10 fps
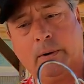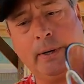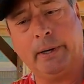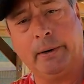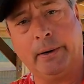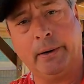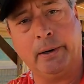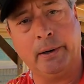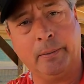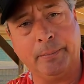Now,
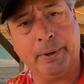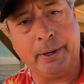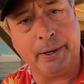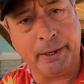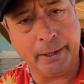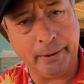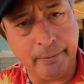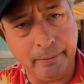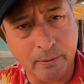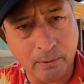I am not
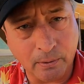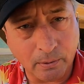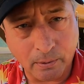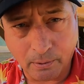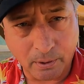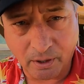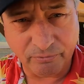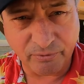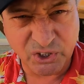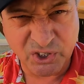
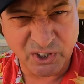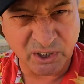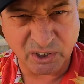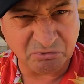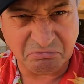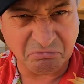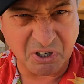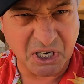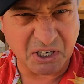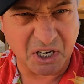a fishing
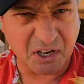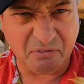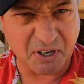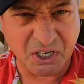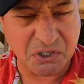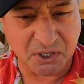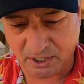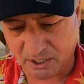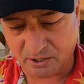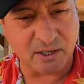
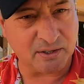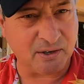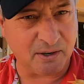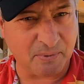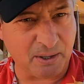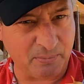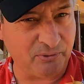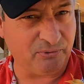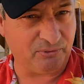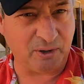aficionado. You know, I'm,
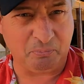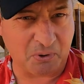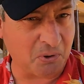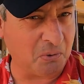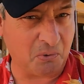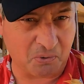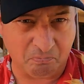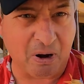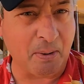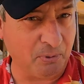a Zebco
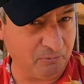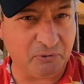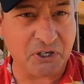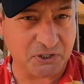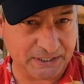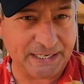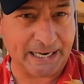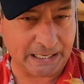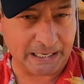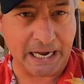bobber fishing
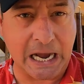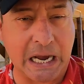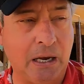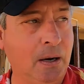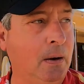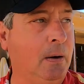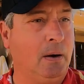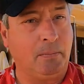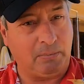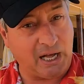kind of guy.
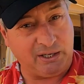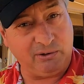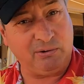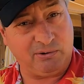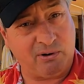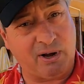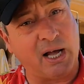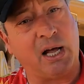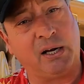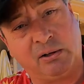I do know
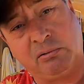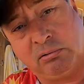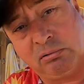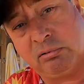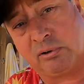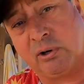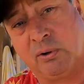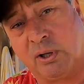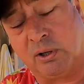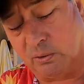how to
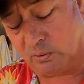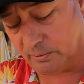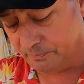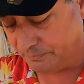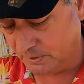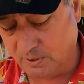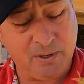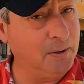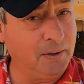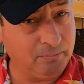throw a lure,
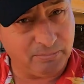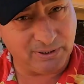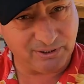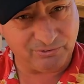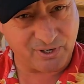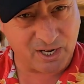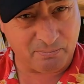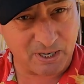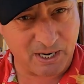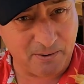but that's
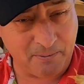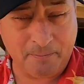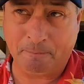not my